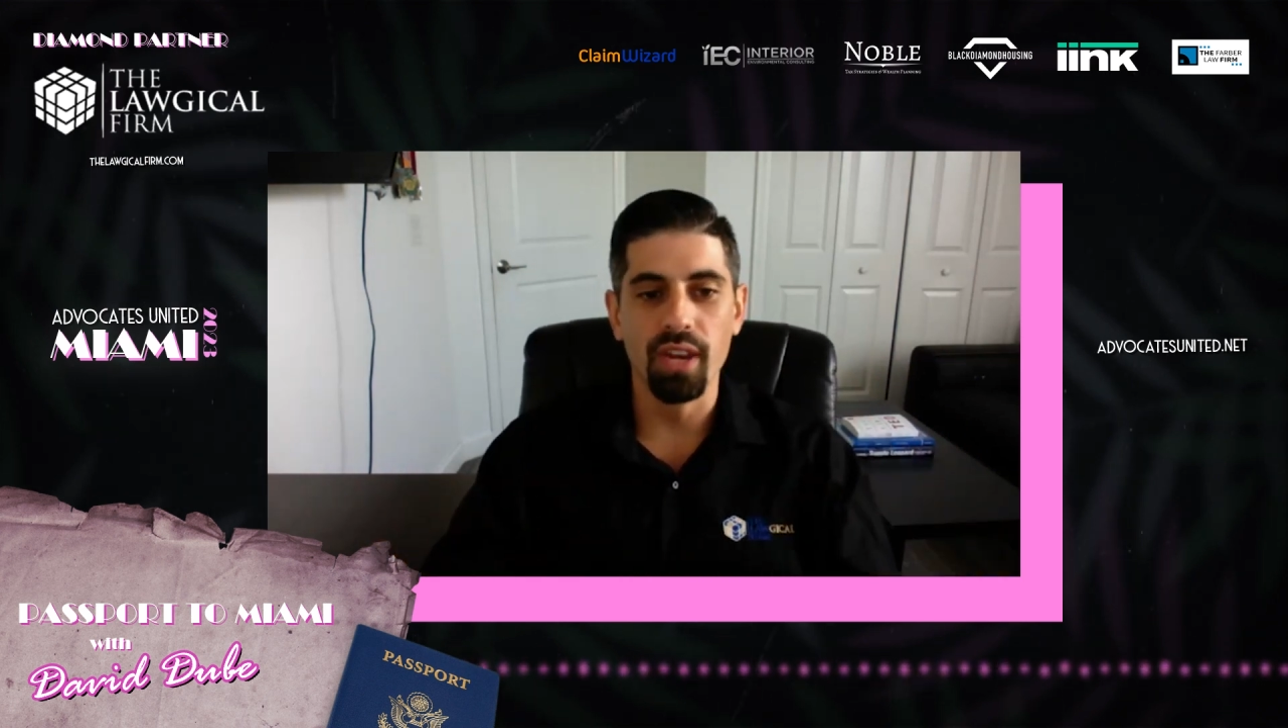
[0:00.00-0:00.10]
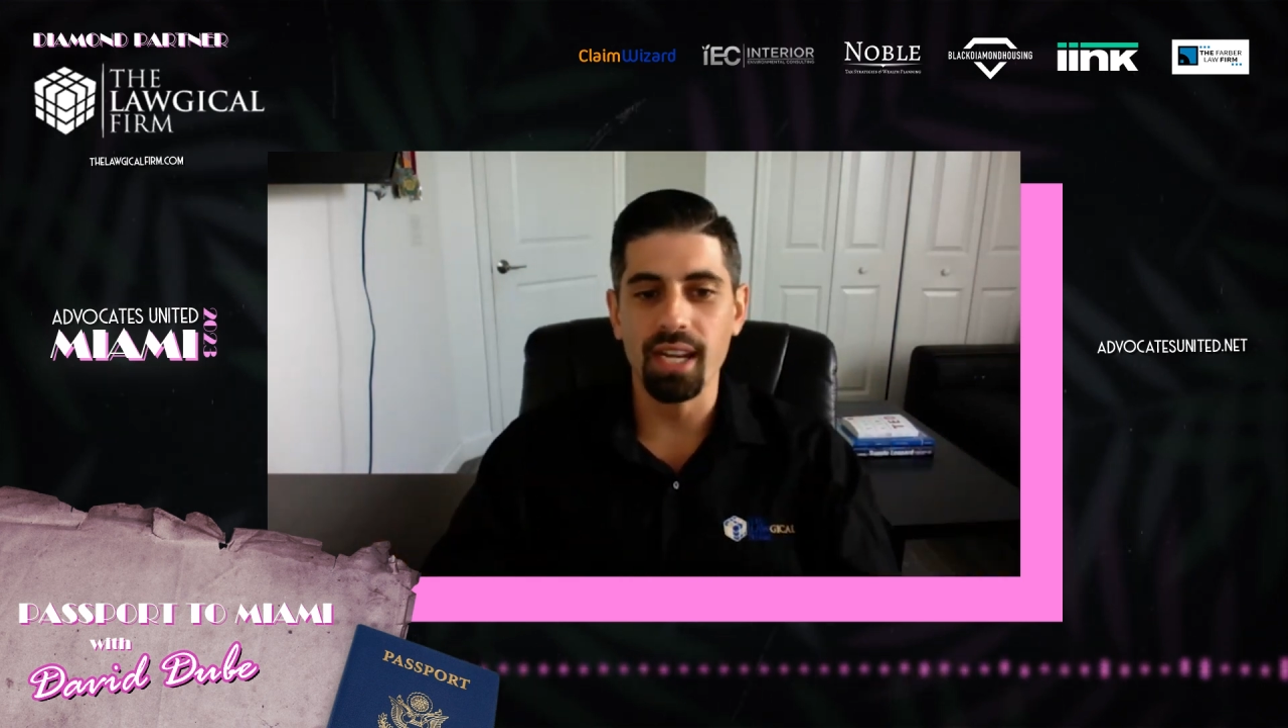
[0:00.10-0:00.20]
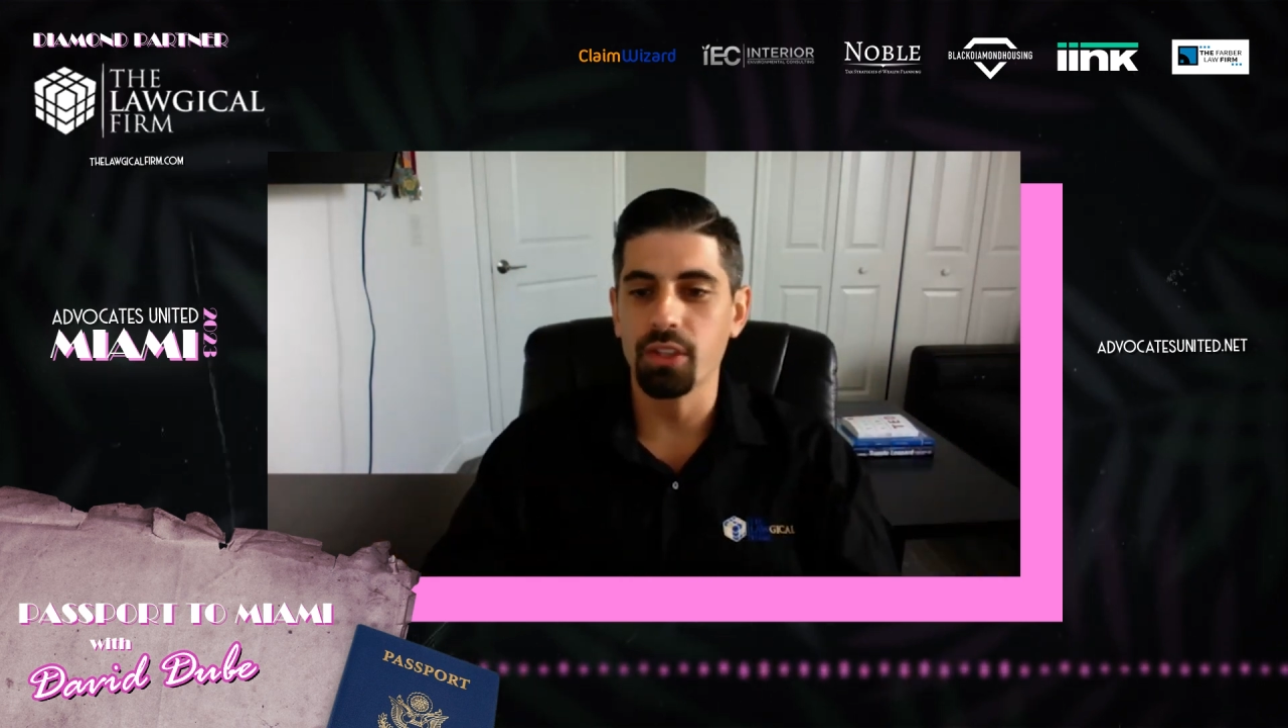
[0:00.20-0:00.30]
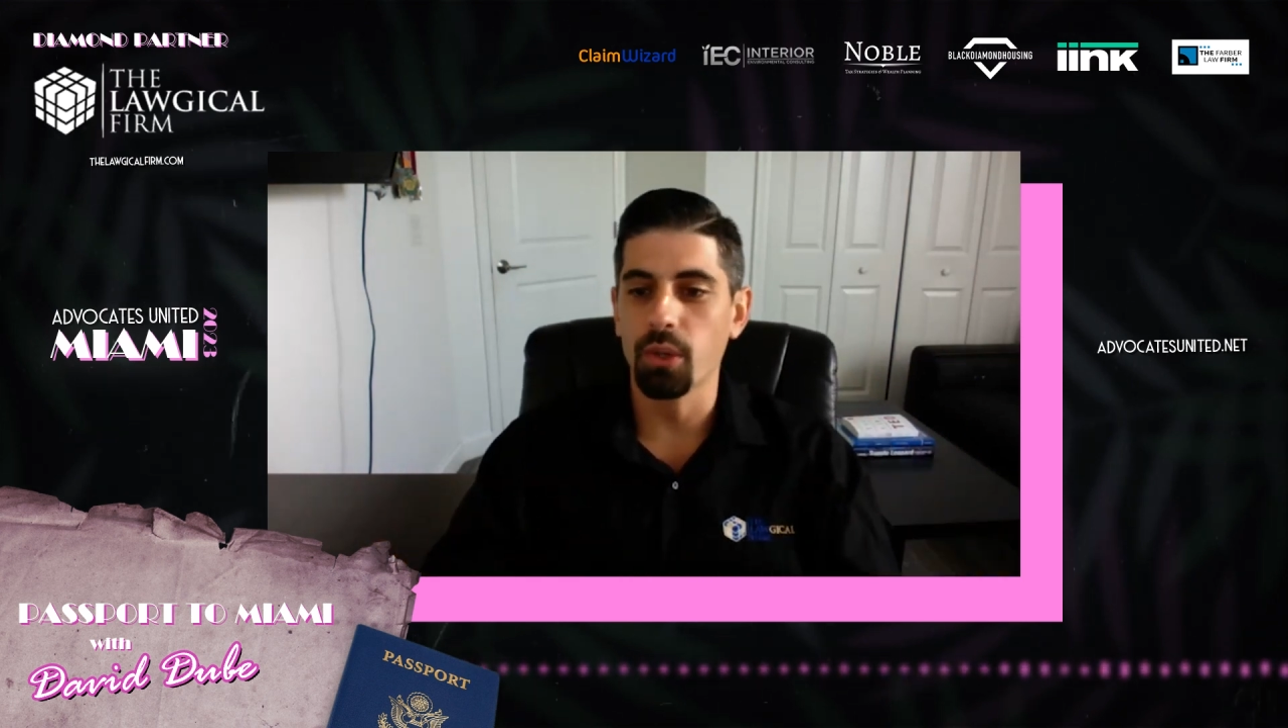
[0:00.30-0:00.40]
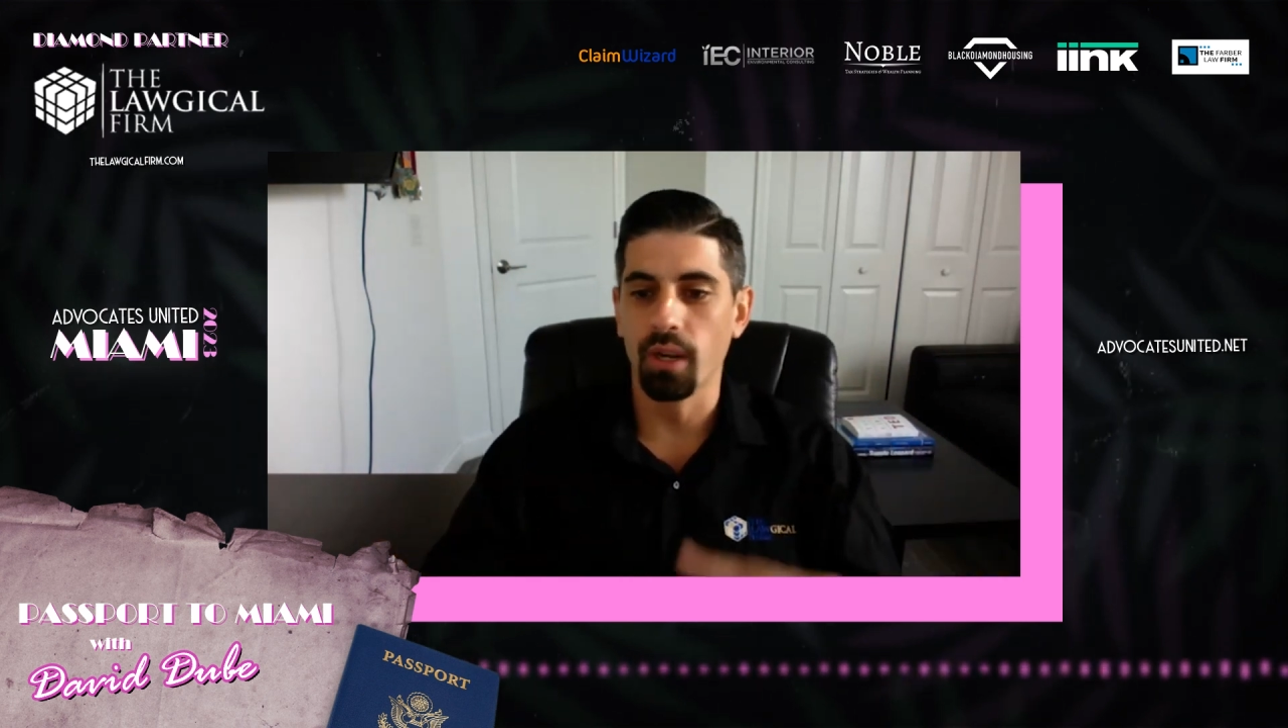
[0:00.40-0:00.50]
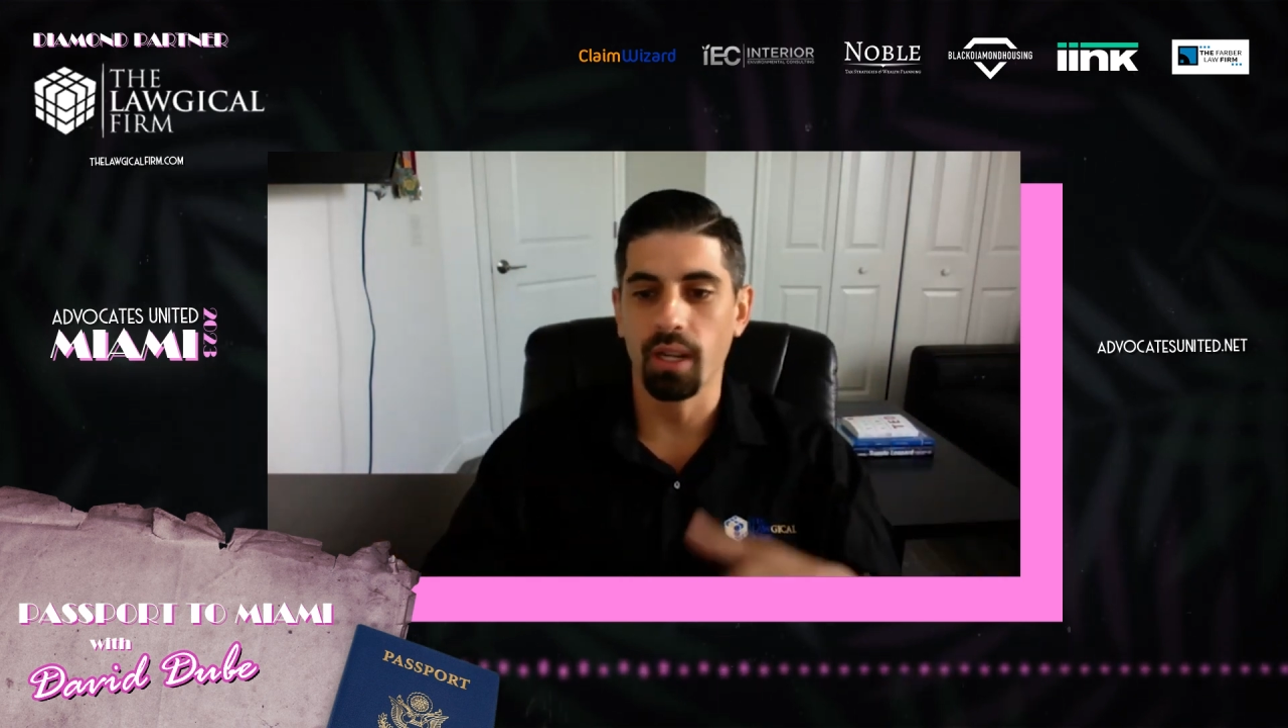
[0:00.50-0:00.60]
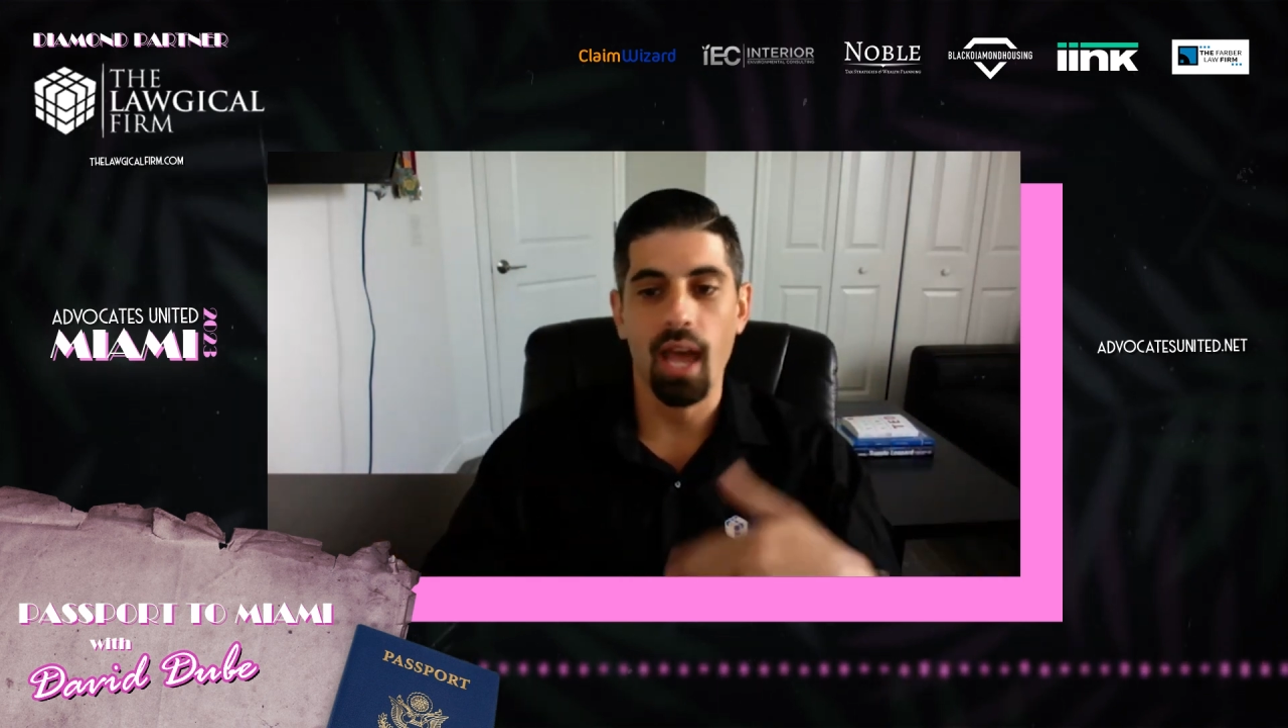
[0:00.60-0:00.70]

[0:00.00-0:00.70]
unmotivated.